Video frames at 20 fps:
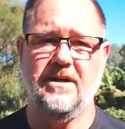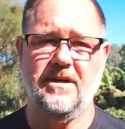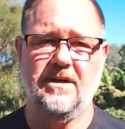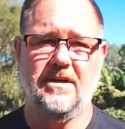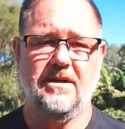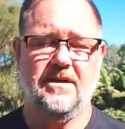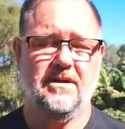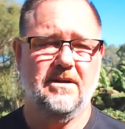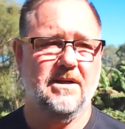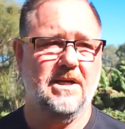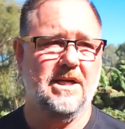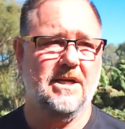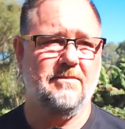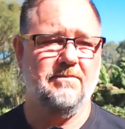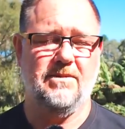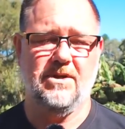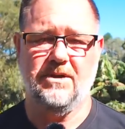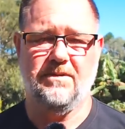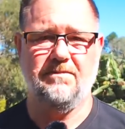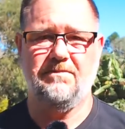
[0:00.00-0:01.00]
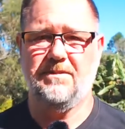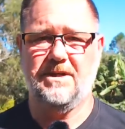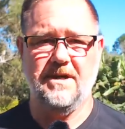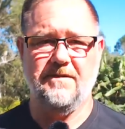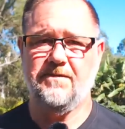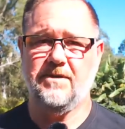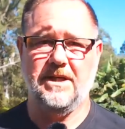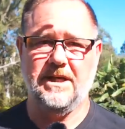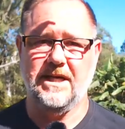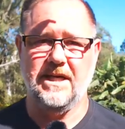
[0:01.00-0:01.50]
You definitely
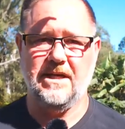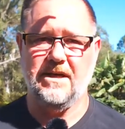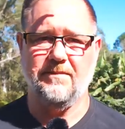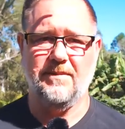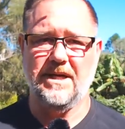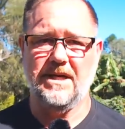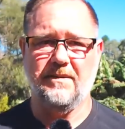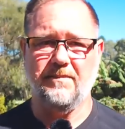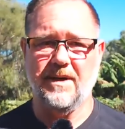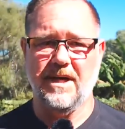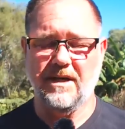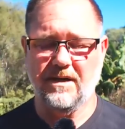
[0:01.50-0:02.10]
get your money back.